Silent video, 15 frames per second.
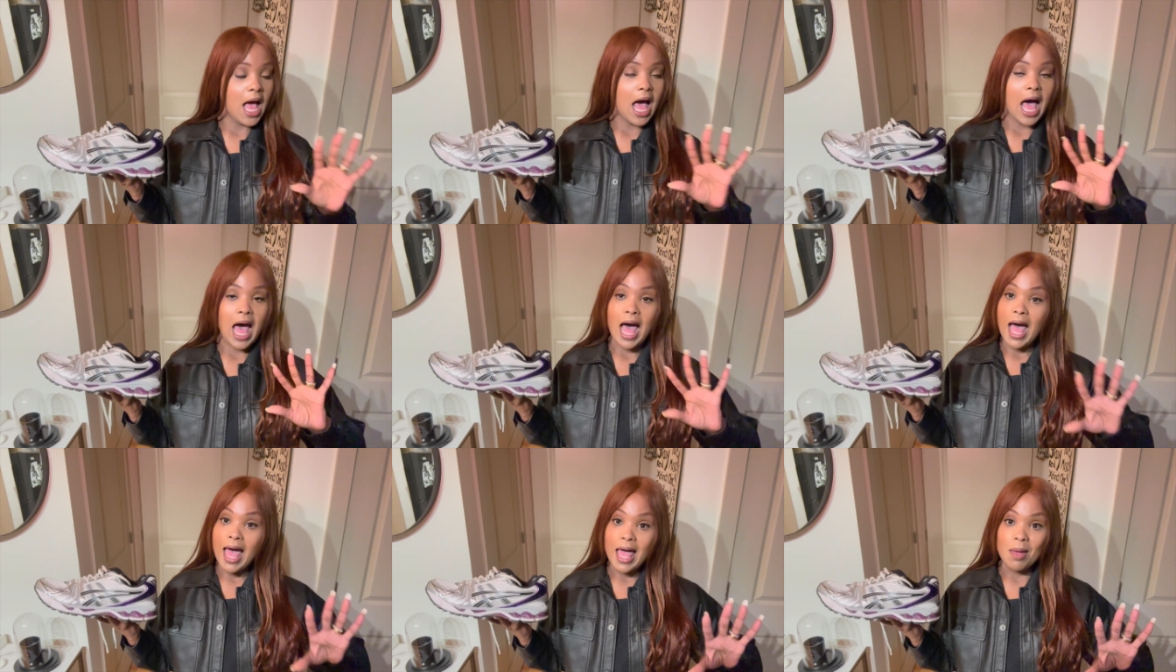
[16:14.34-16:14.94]

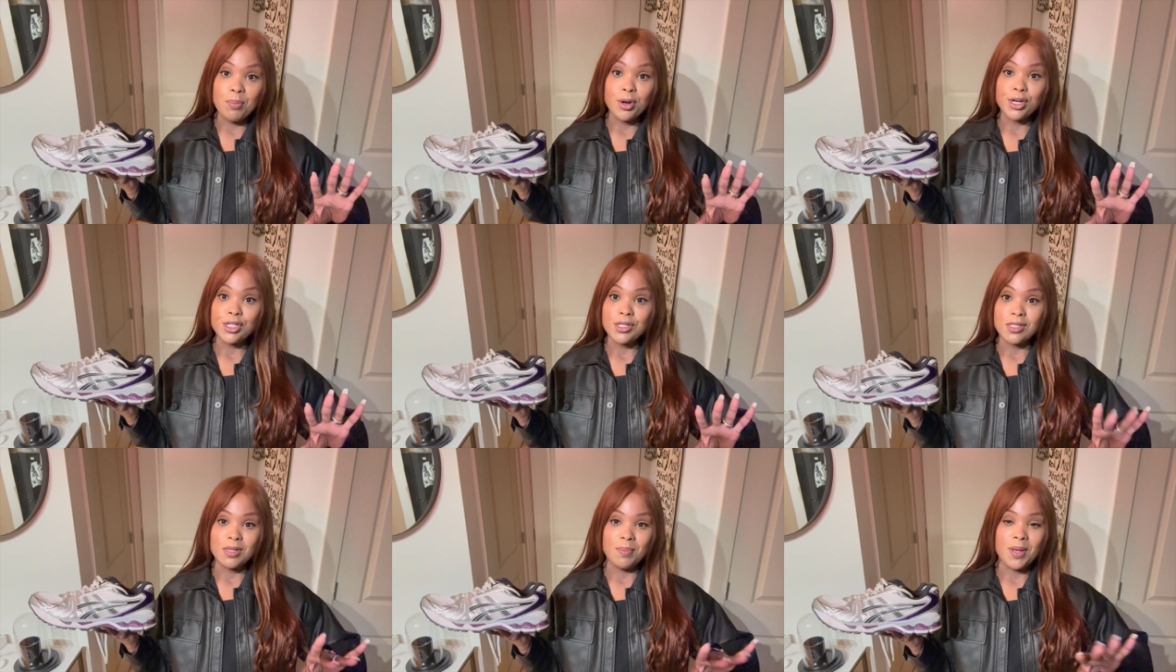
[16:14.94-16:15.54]
I had
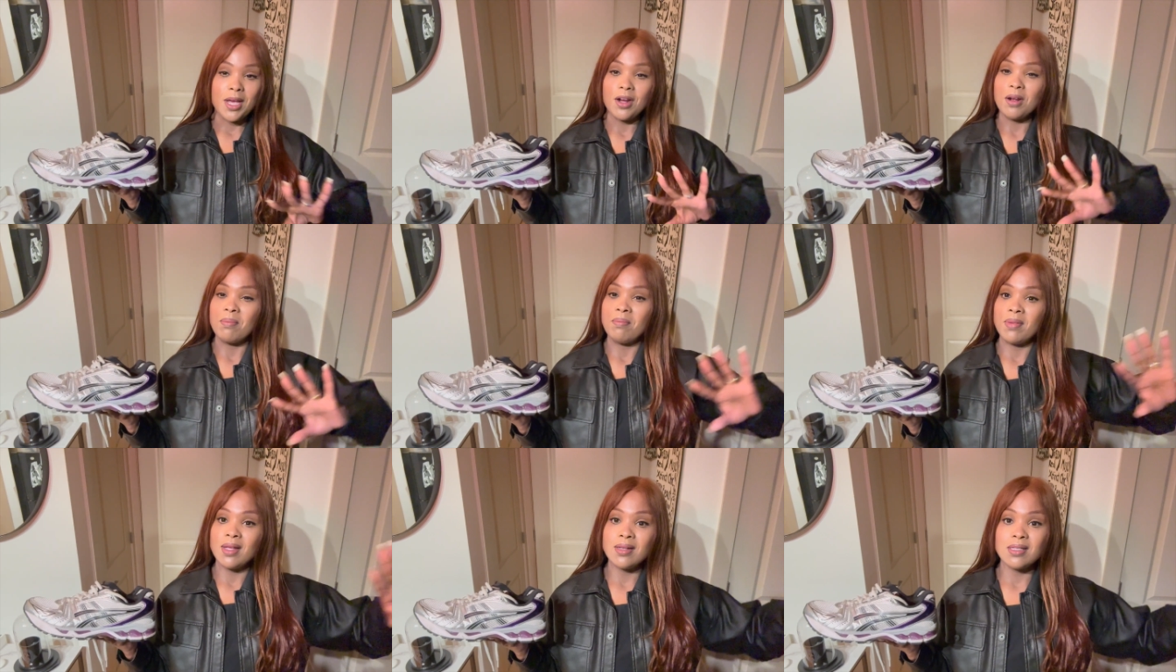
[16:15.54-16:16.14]
purchased a pair
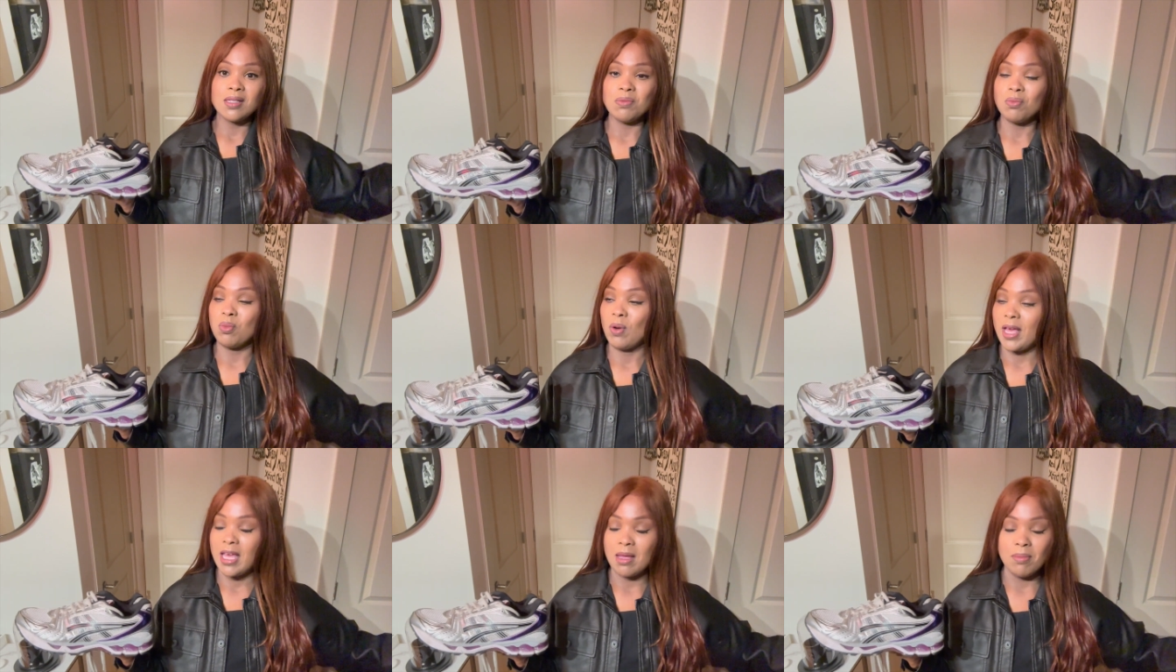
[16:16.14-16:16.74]
months
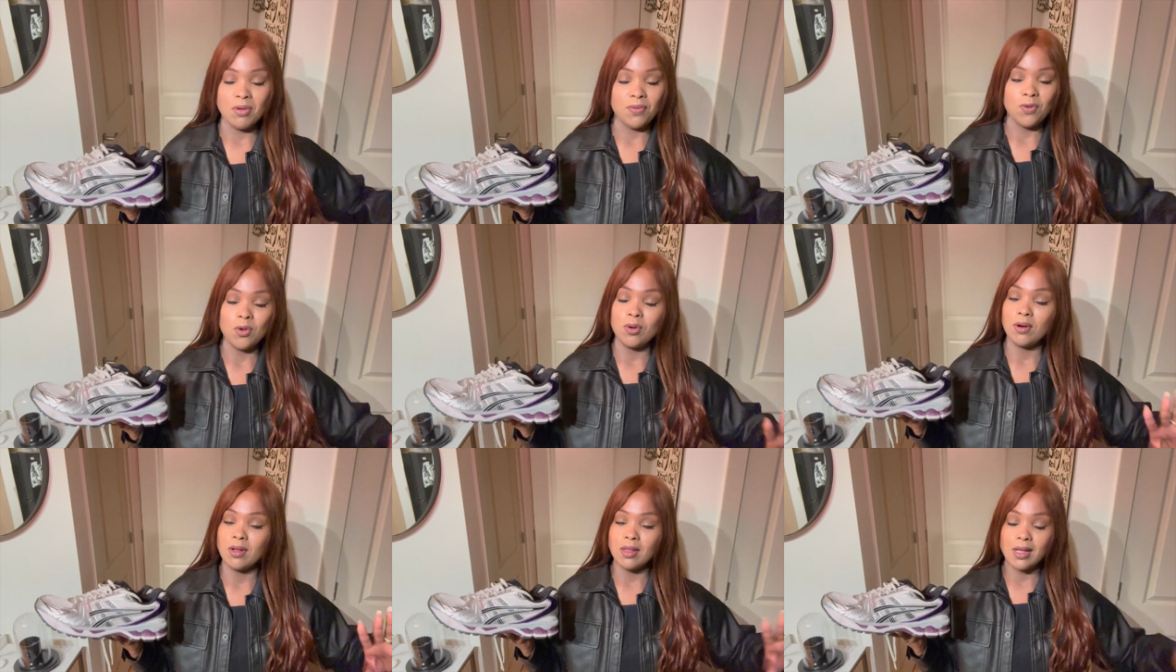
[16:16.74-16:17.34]
way
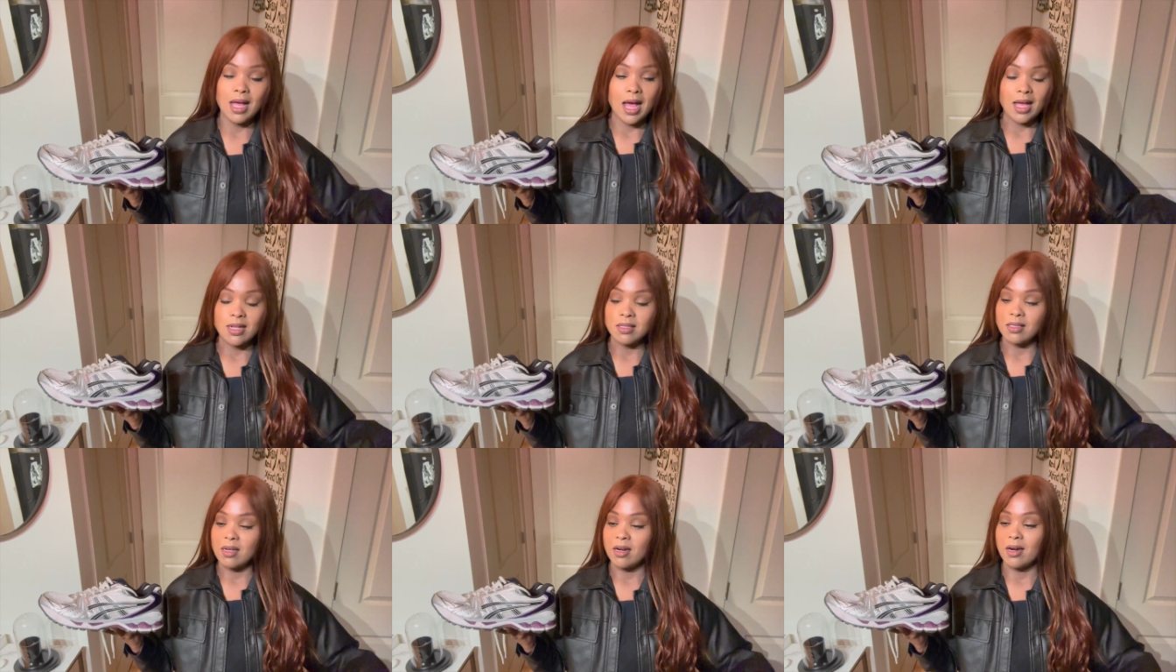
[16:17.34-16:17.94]
before the
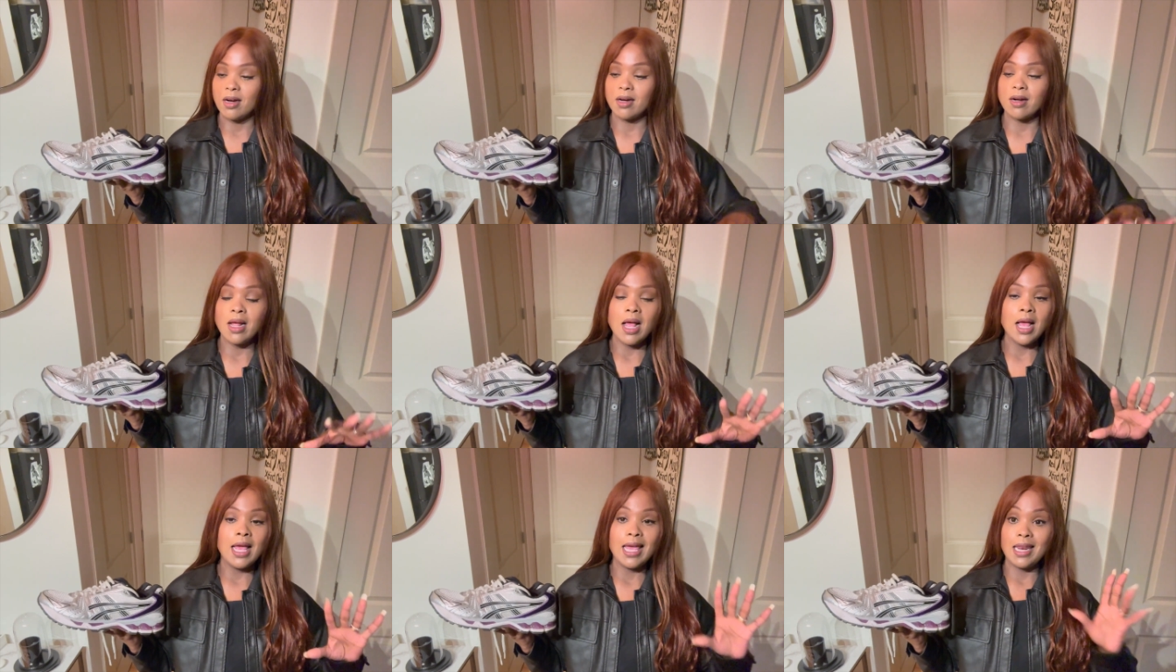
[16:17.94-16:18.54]
concert
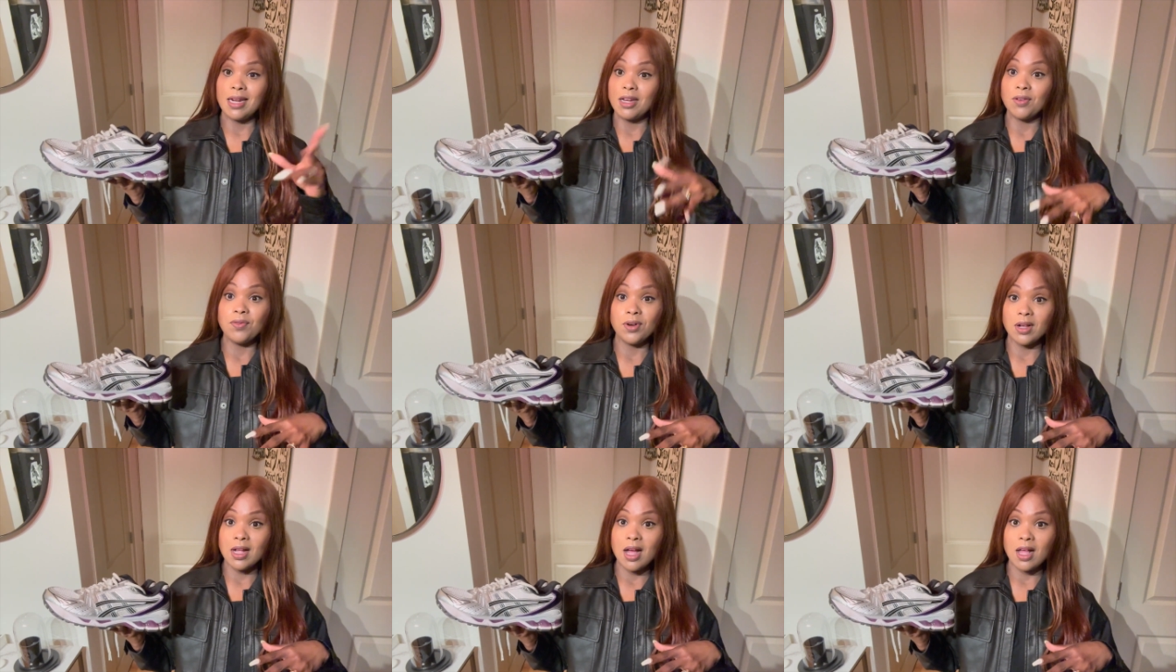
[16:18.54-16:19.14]
in a
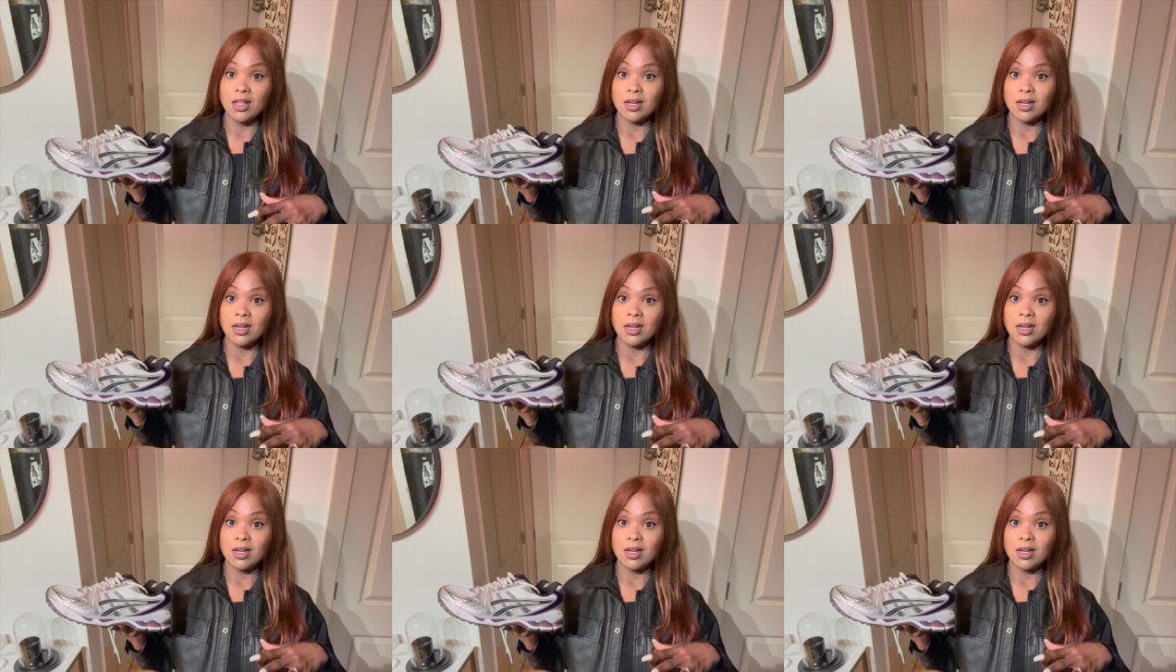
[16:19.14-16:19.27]
different color,